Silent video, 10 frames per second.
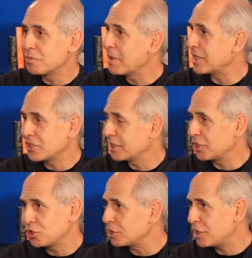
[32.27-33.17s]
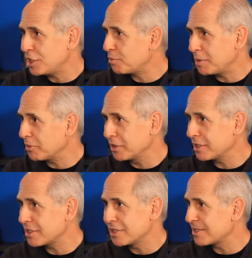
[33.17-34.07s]
amazing. They should teach people
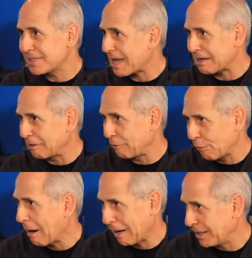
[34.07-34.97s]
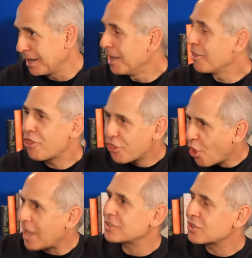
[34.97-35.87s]
this in second grade.
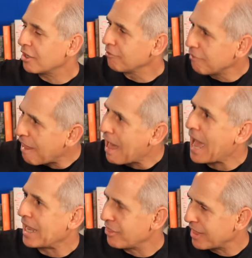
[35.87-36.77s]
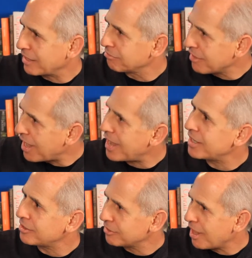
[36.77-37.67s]
Thoughts lie. They lie
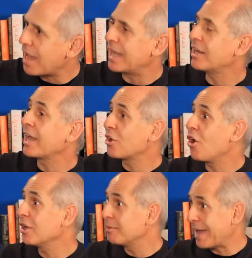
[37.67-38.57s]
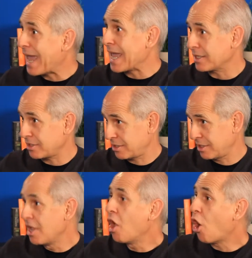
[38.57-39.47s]
a lot. I call them
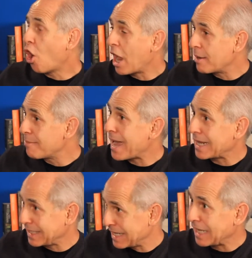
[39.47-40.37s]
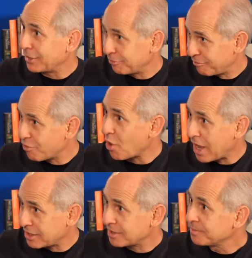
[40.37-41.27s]
ants. Automatic negative
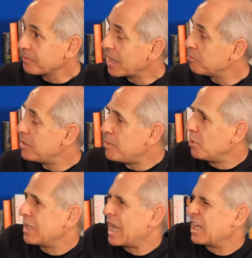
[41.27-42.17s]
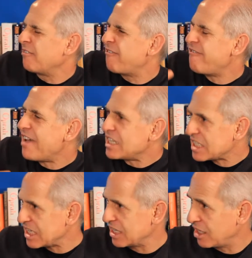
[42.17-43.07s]
thoughts. And people get
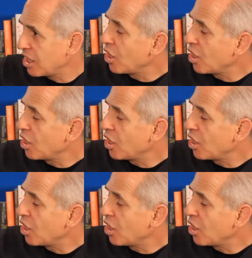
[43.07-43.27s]
infested